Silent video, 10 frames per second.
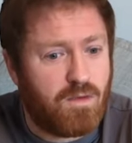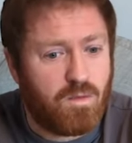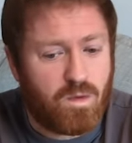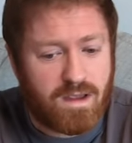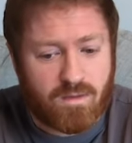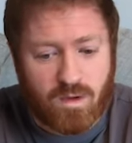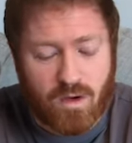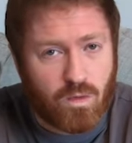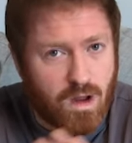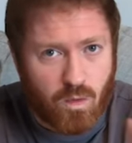We
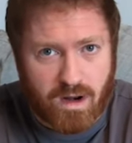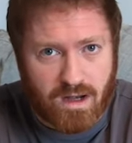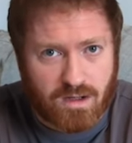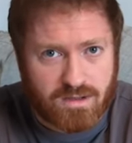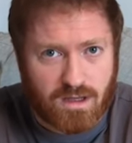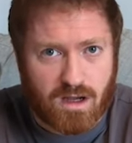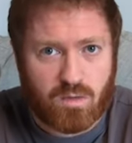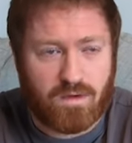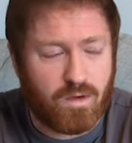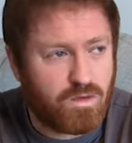all know what it looks like,
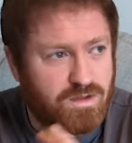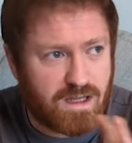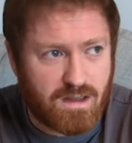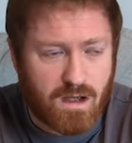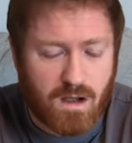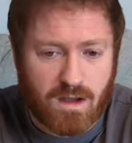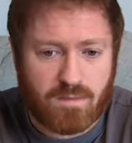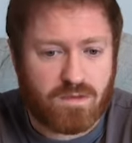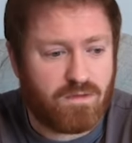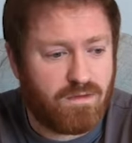we've all seen the
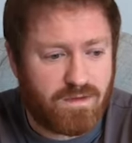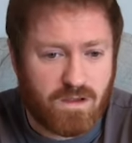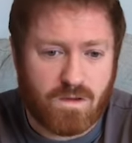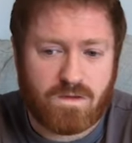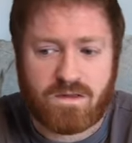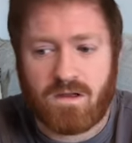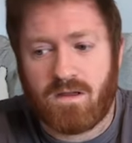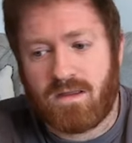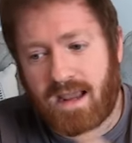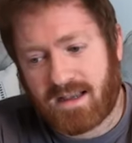hype, the reviews, the
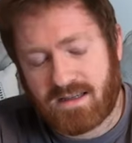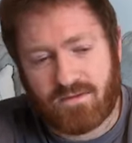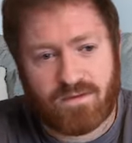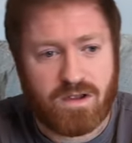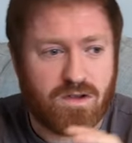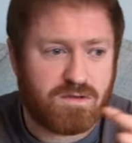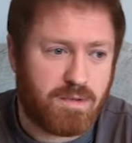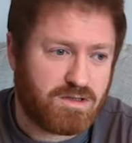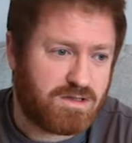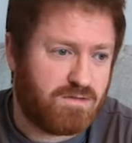negative reviews, the
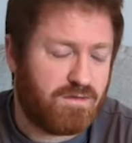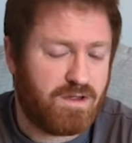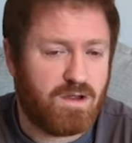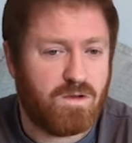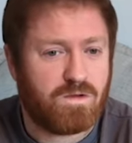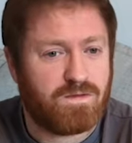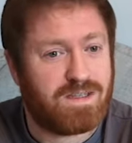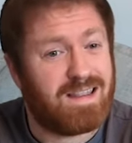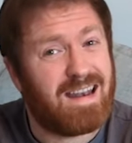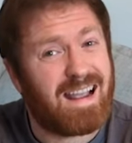positive reviews.
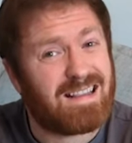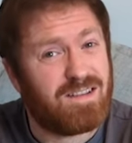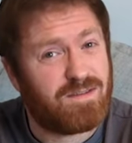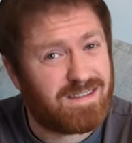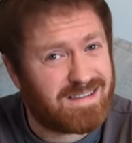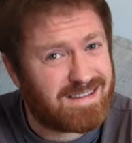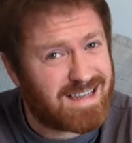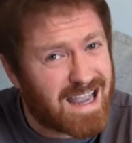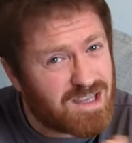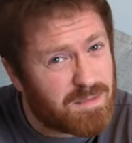Obviously the negatives
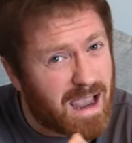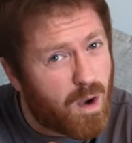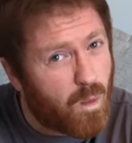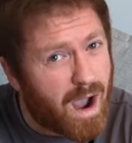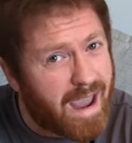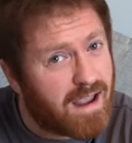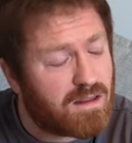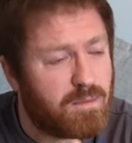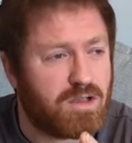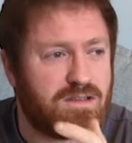tend to be outweighing
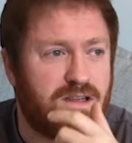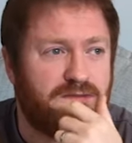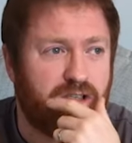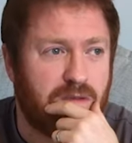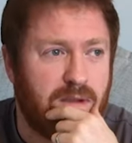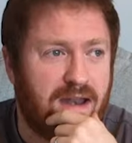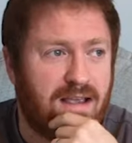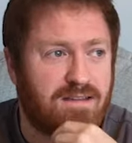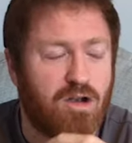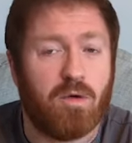the positives at the minute.
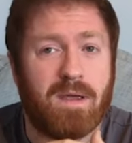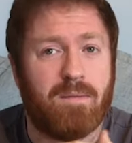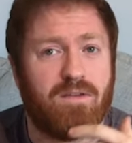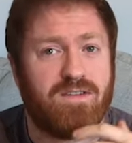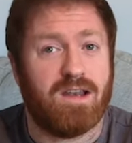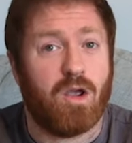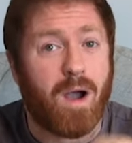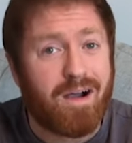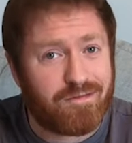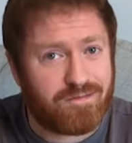There's a lot of people I've seen who
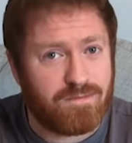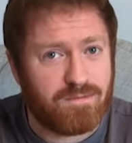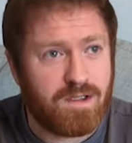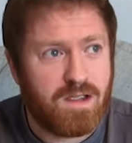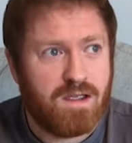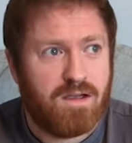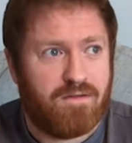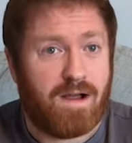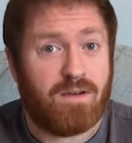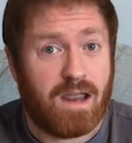have
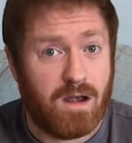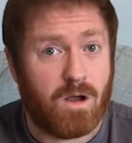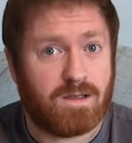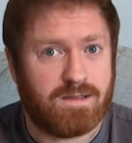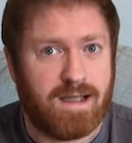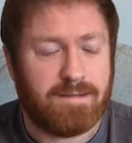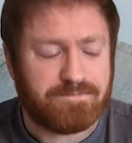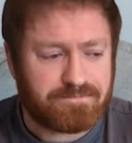found it a nice set.